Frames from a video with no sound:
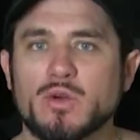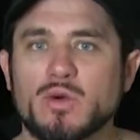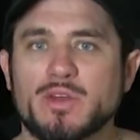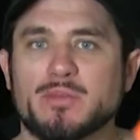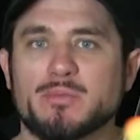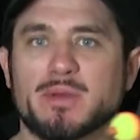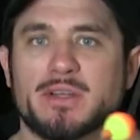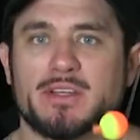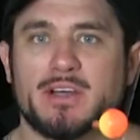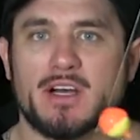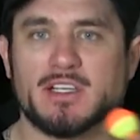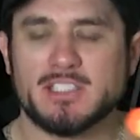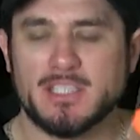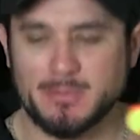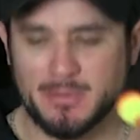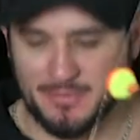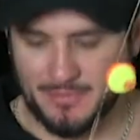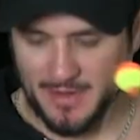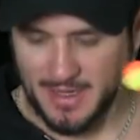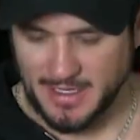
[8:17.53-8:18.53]
with the Bendosky
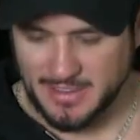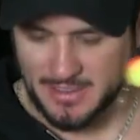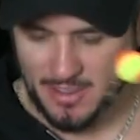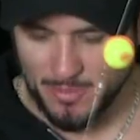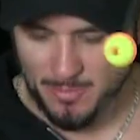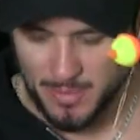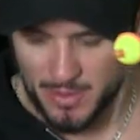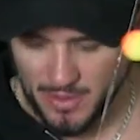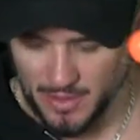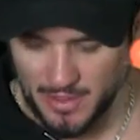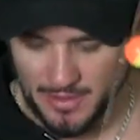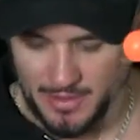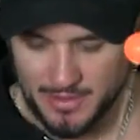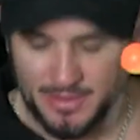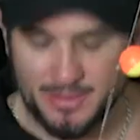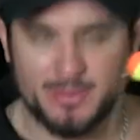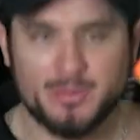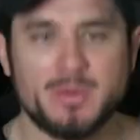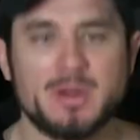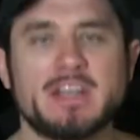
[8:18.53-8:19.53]
Buffet is I'll put on
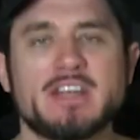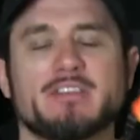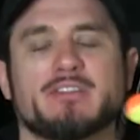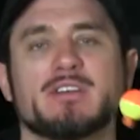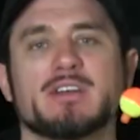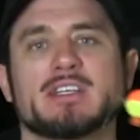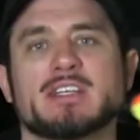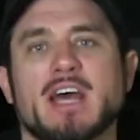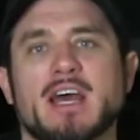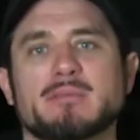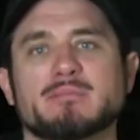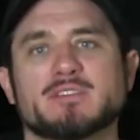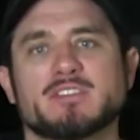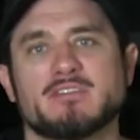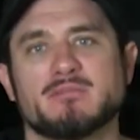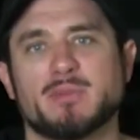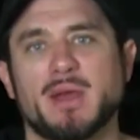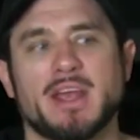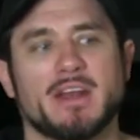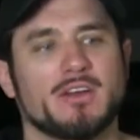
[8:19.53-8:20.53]
three different types
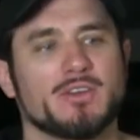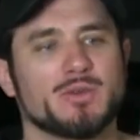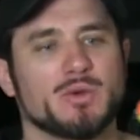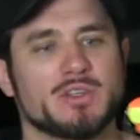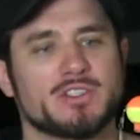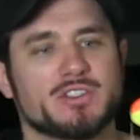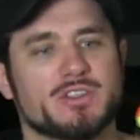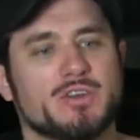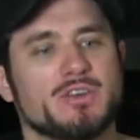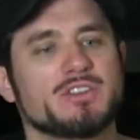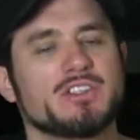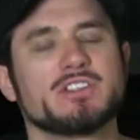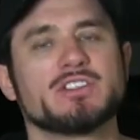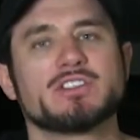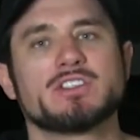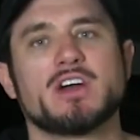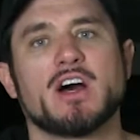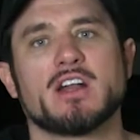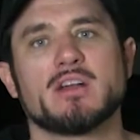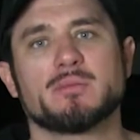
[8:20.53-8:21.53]
of bait. I'll do a
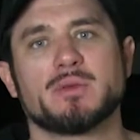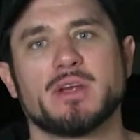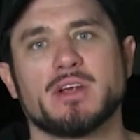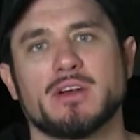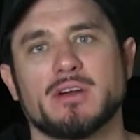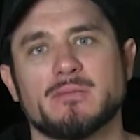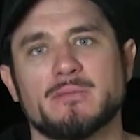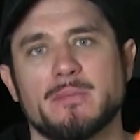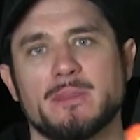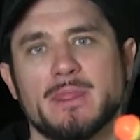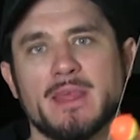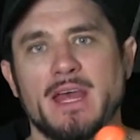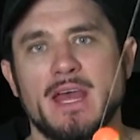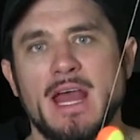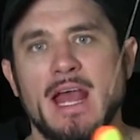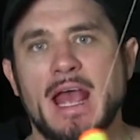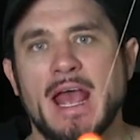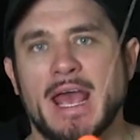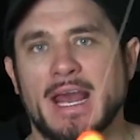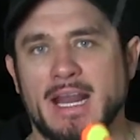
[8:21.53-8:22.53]
surgeon's knot up here,
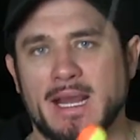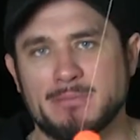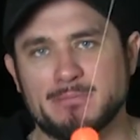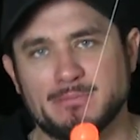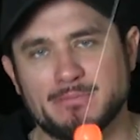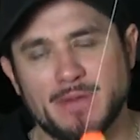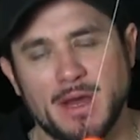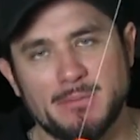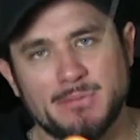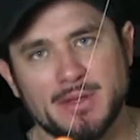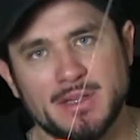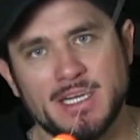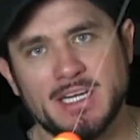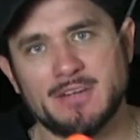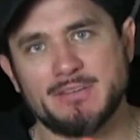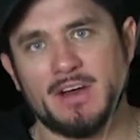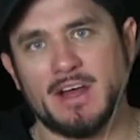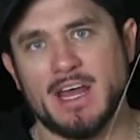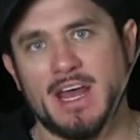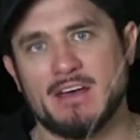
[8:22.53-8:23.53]
and I, I
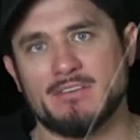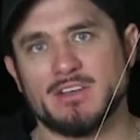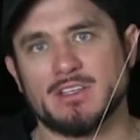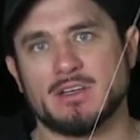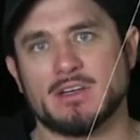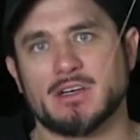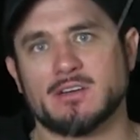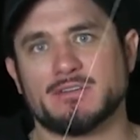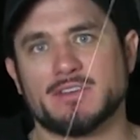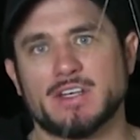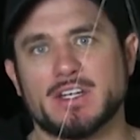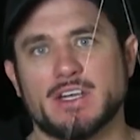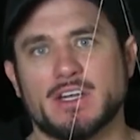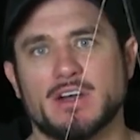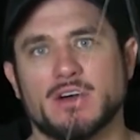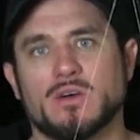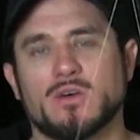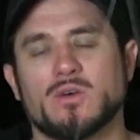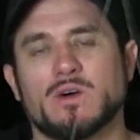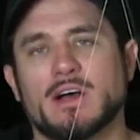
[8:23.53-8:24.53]
believe I have a, a
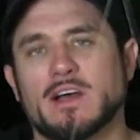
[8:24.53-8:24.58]
video.